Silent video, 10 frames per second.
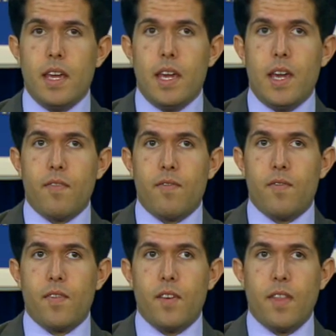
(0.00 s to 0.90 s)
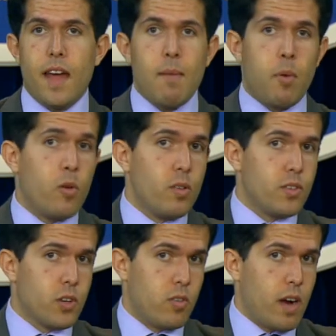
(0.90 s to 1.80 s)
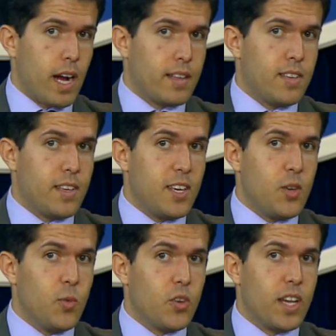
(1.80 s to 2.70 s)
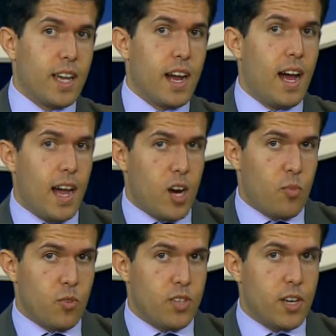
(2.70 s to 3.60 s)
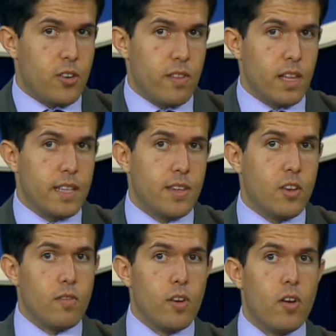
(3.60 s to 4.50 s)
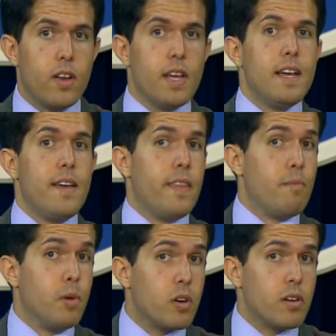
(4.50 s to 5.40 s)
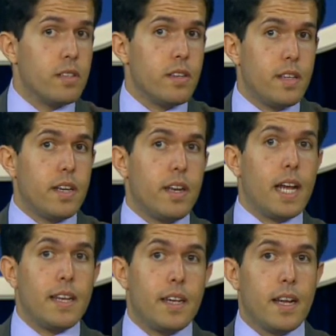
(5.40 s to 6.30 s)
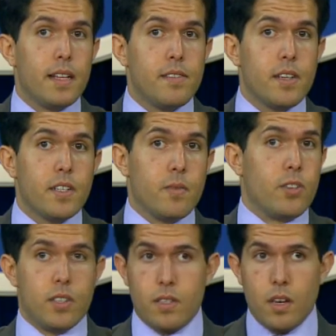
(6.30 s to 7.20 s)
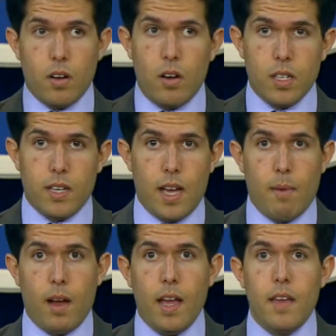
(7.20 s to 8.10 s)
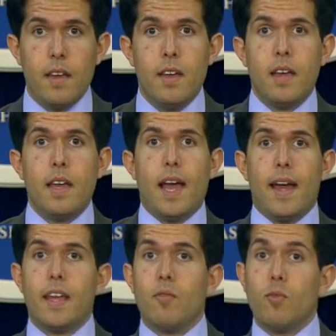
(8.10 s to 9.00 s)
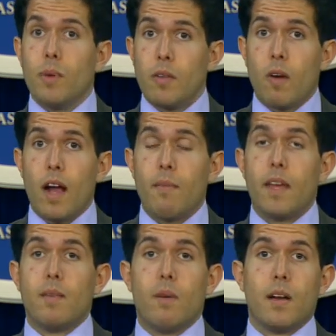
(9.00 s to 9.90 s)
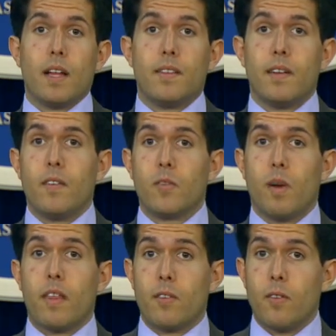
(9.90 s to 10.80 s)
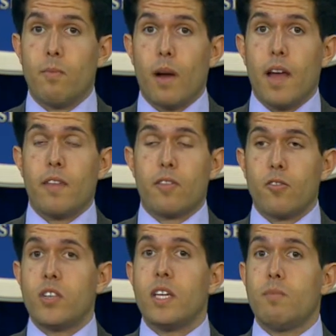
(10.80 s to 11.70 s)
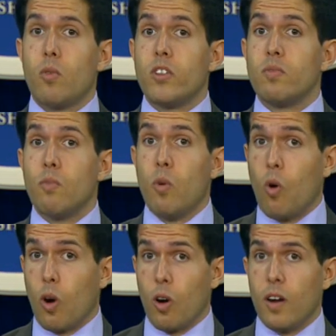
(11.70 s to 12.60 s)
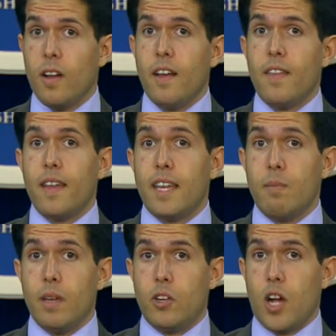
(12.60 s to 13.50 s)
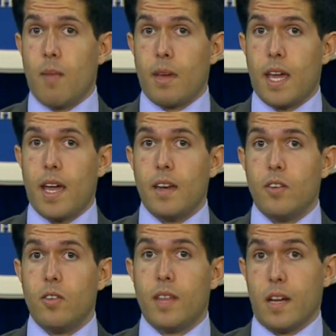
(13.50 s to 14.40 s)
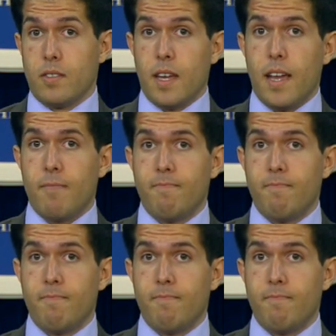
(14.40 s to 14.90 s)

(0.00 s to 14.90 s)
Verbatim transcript: If that poll is correct, he will get a higher percentage of the Latino vote than Bill Clinton did in 1996, which is the all-time high, and he will beat Romney among Latinos by 13 points more than he beat John McCain in 2008.